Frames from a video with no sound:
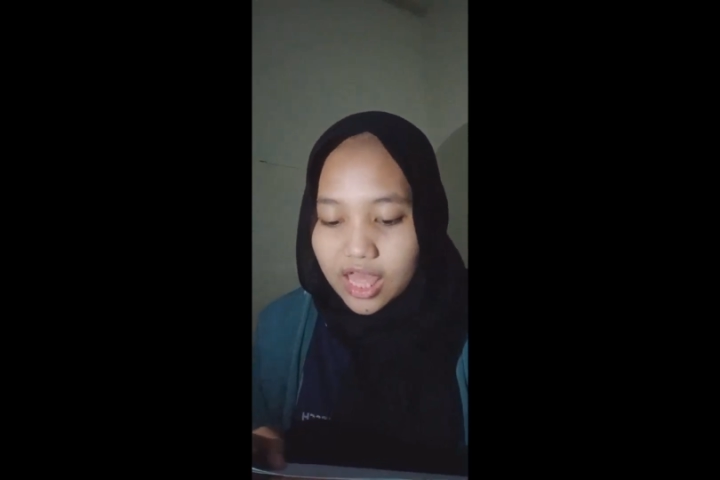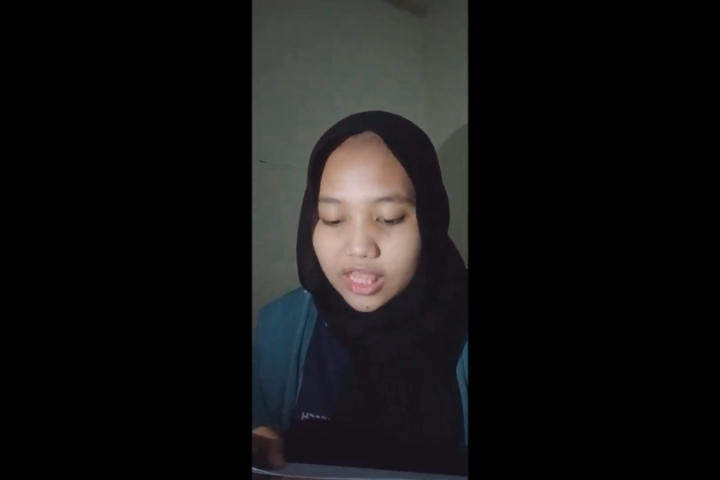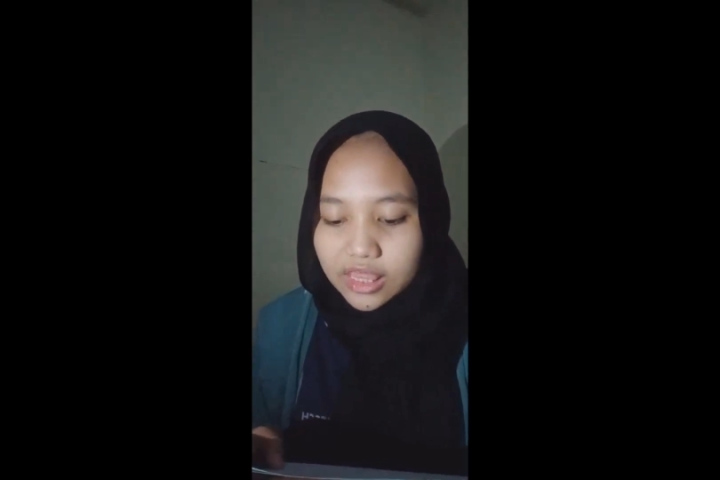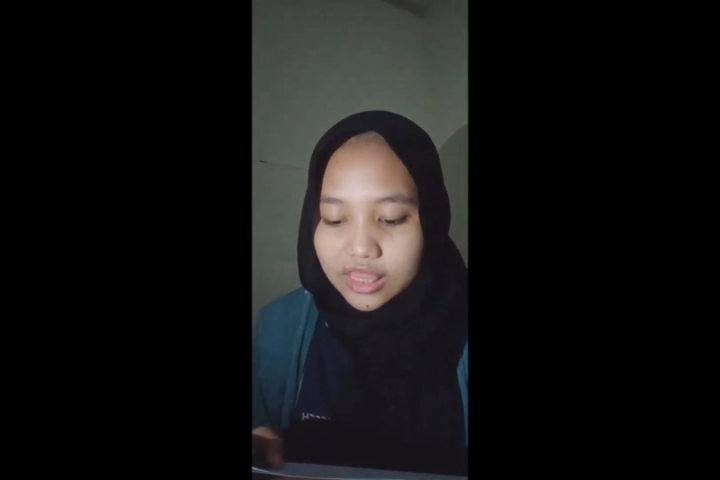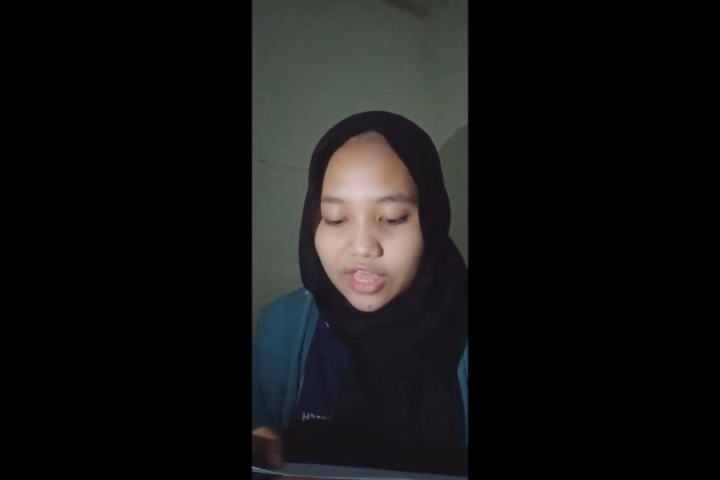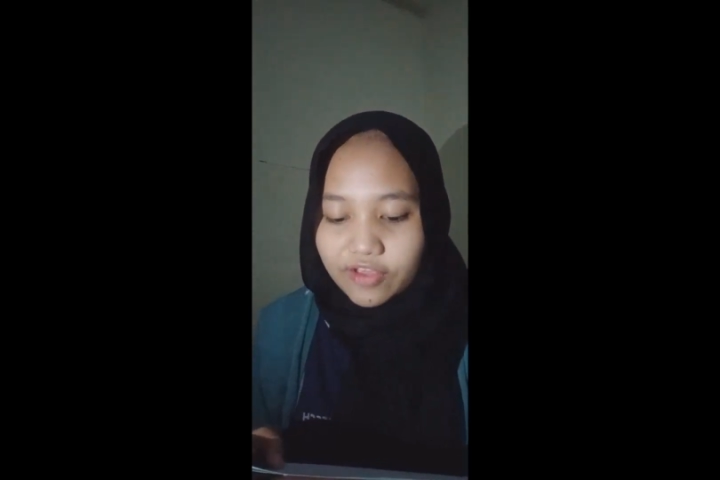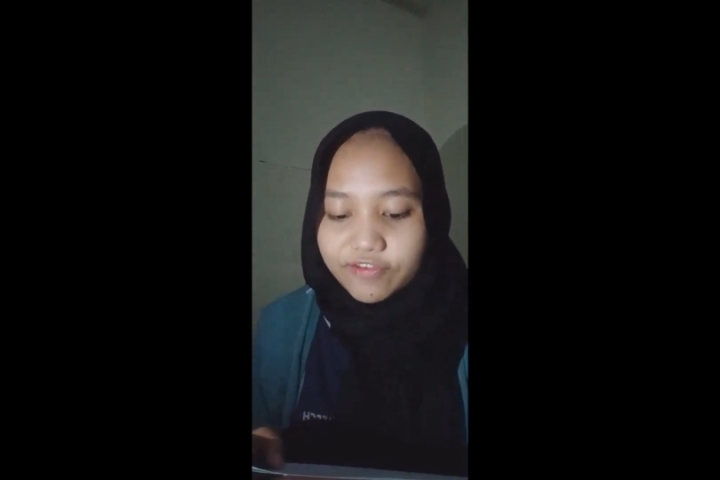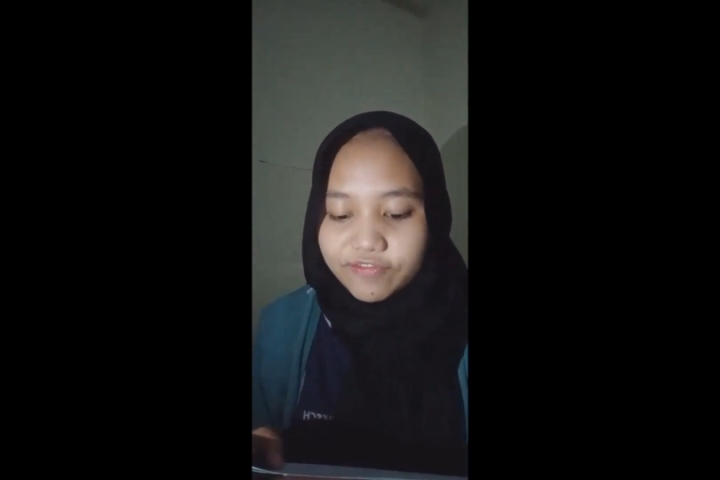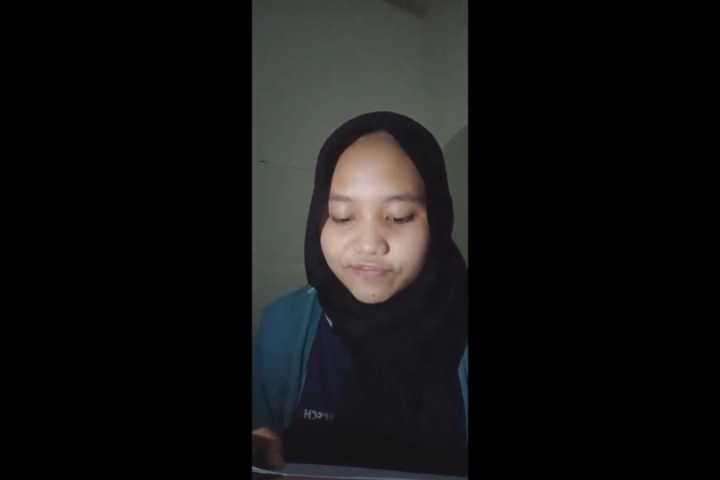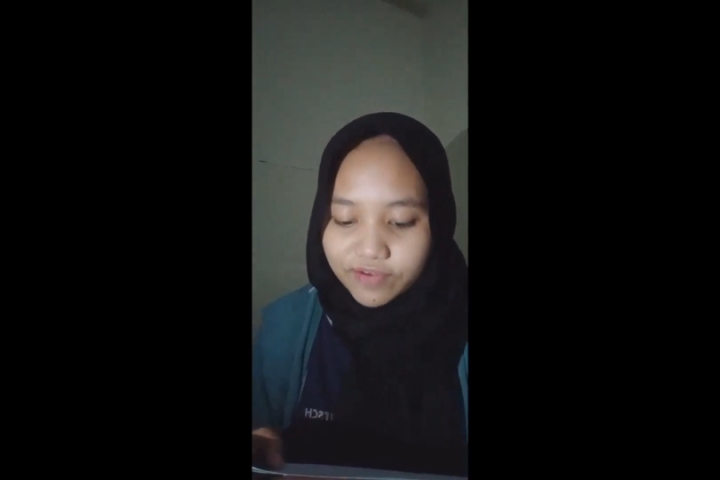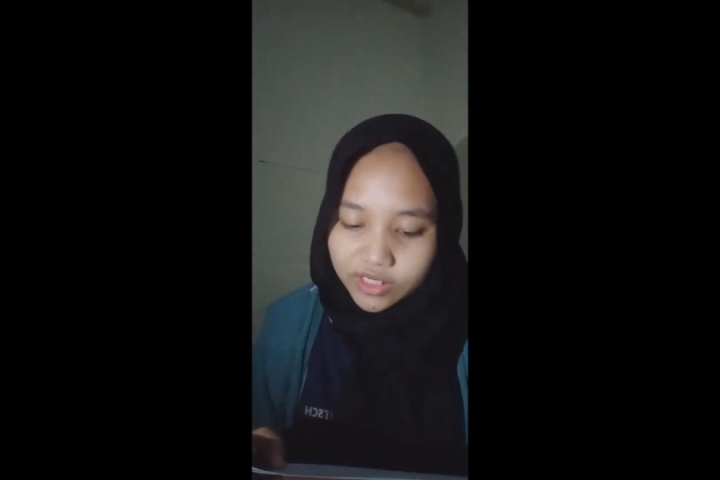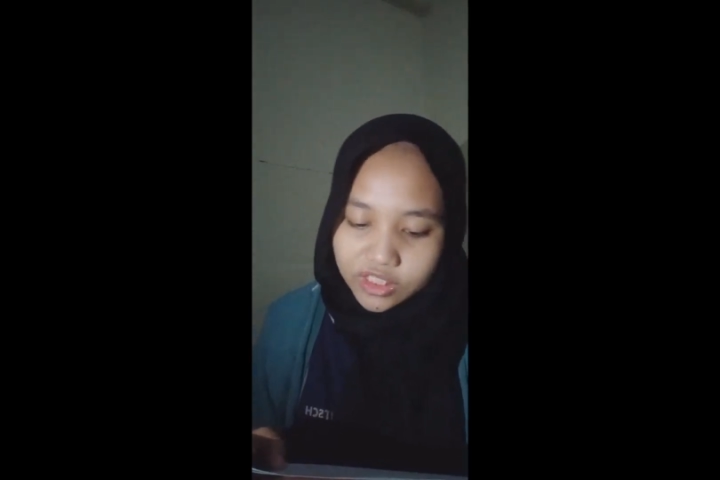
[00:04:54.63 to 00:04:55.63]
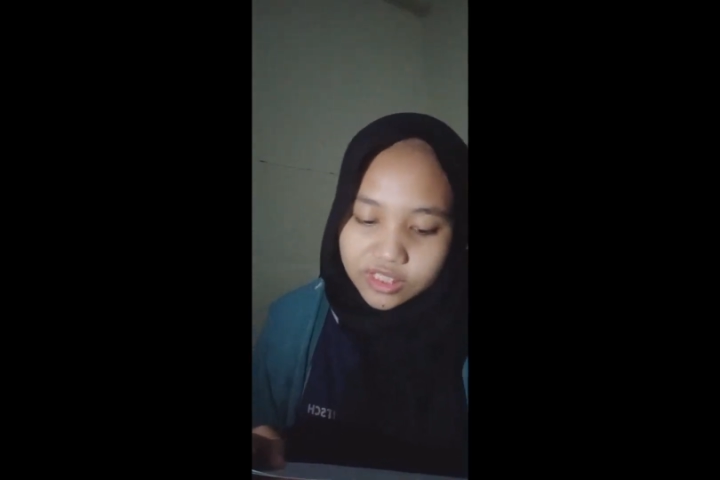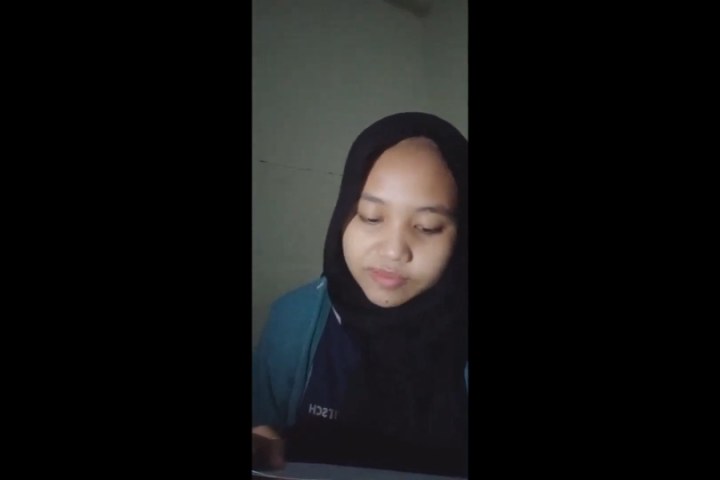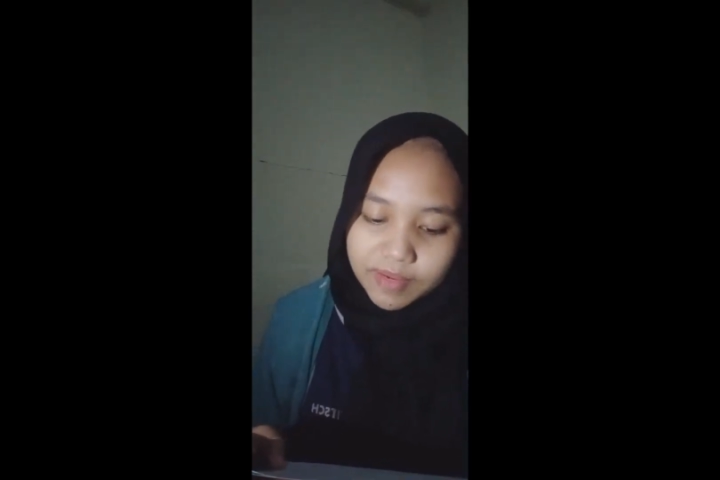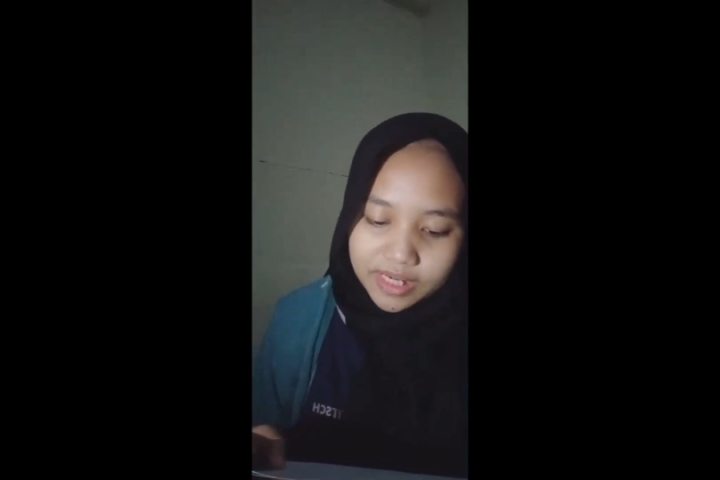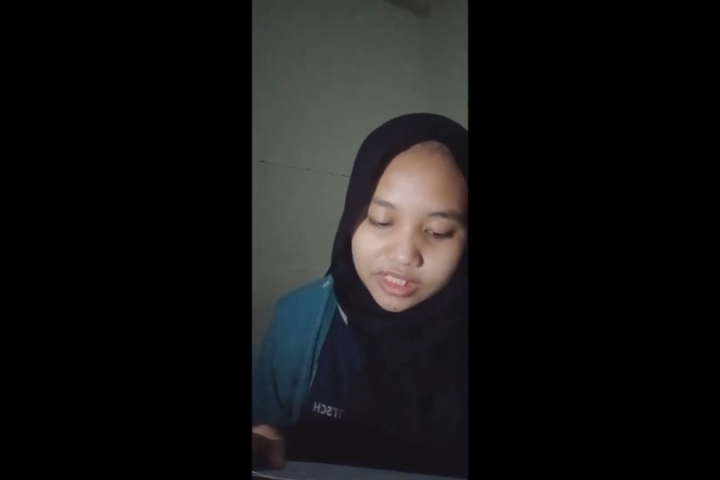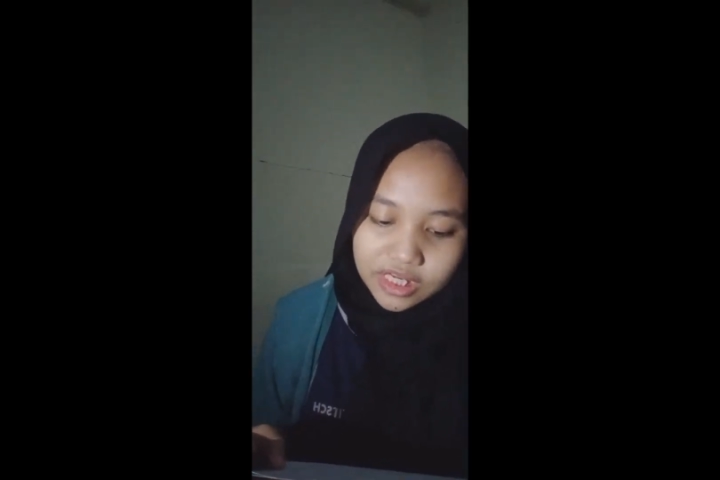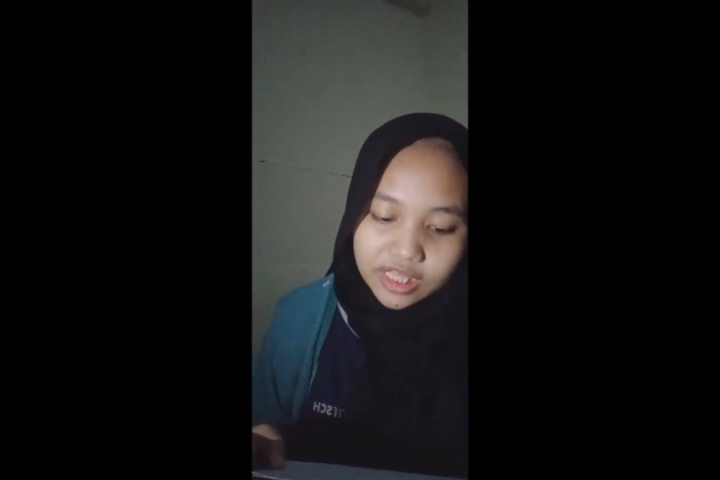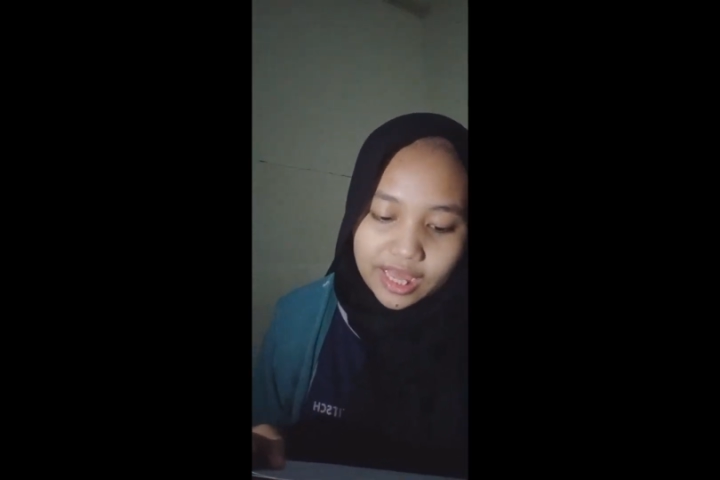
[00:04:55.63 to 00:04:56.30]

They found the basket